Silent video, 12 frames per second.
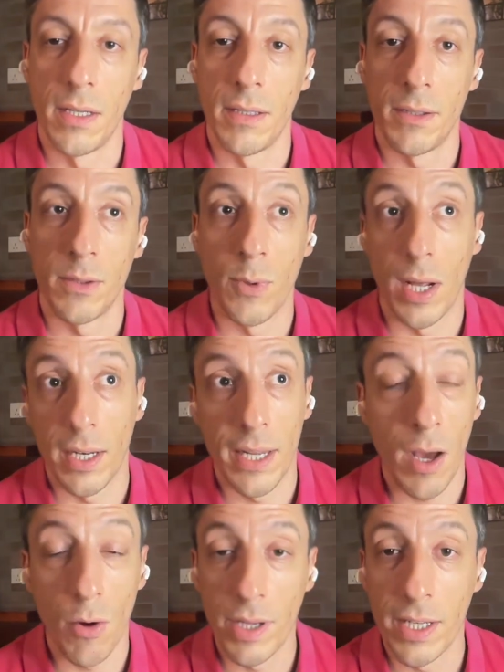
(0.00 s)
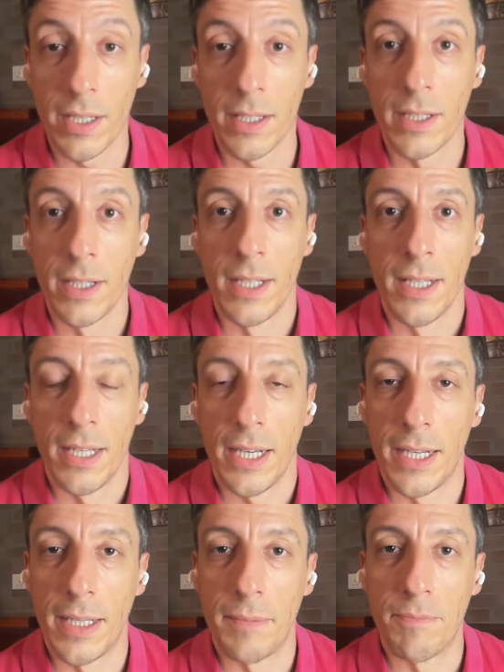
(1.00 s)
now in
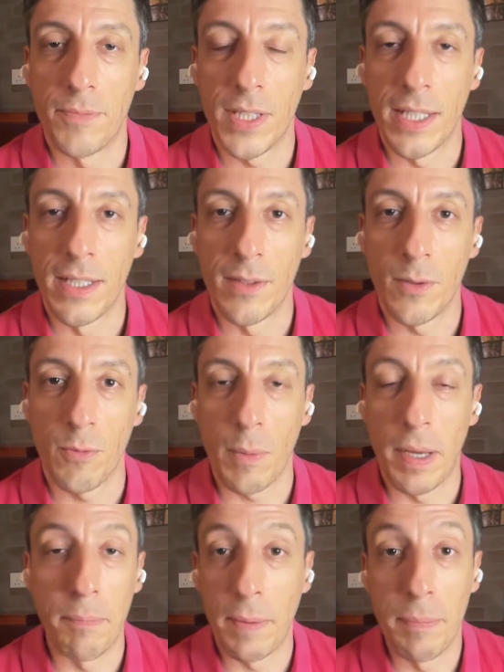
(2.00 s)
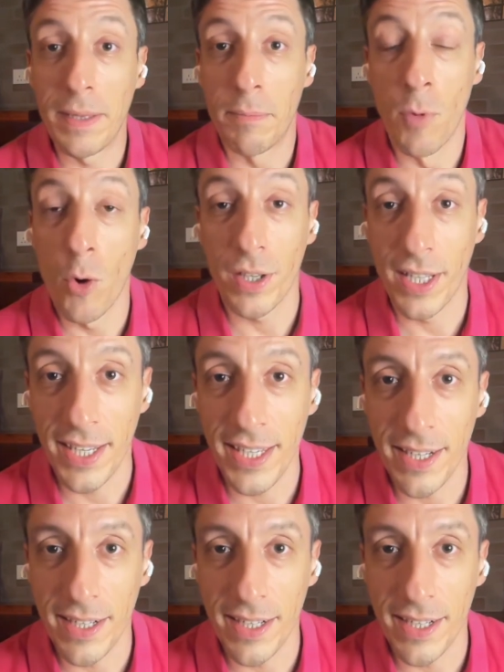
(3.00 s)
a bit more than a